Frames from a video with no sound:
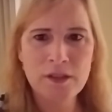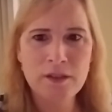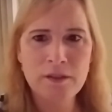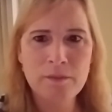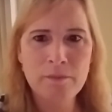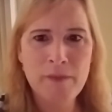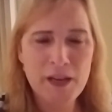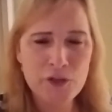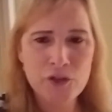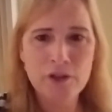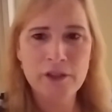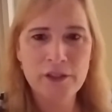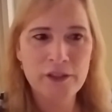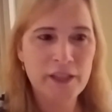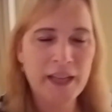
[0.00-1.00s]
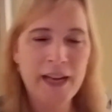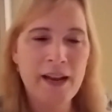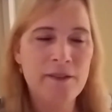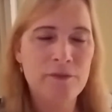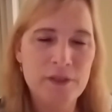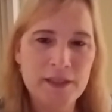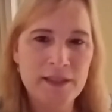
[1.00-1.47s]
make sure you look at
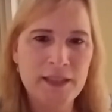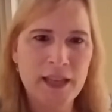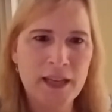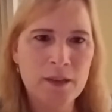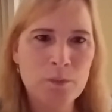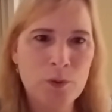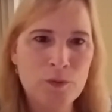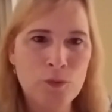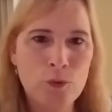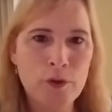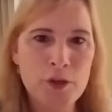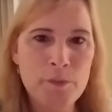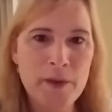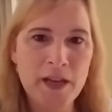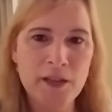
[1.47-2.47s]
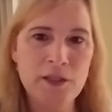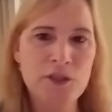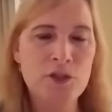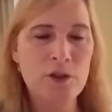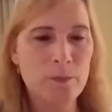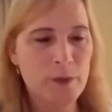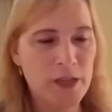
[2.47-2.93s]
everything before you make a
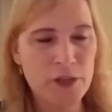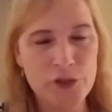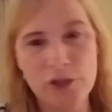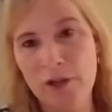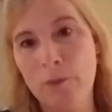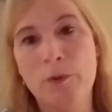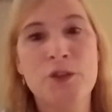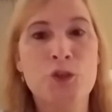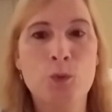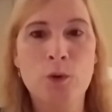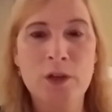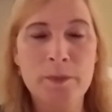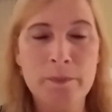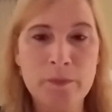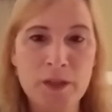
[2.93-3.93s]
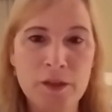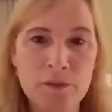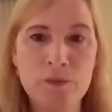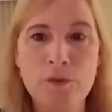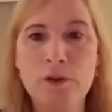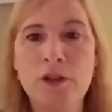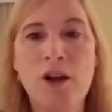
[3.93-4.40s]
determination on what you want to give
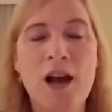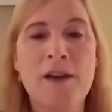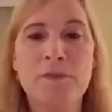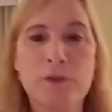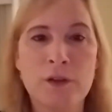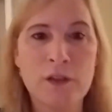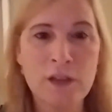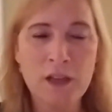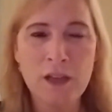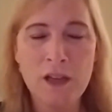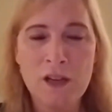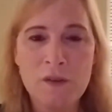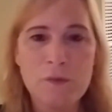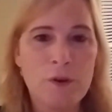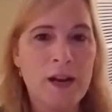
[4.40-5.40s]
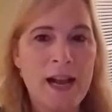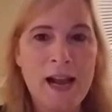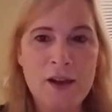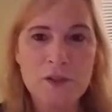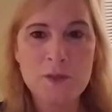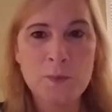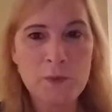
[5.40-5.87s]
for an offer for a
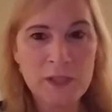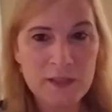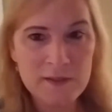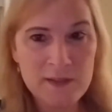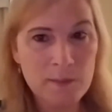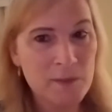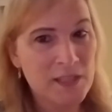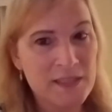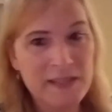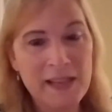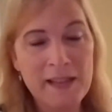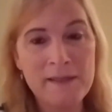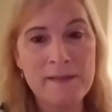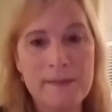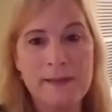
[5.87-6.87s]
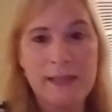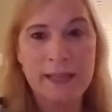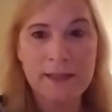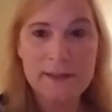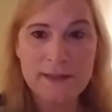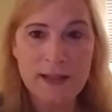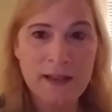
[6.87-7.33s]
house, because some of these hidden
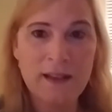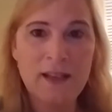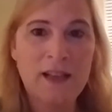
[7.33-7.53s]
things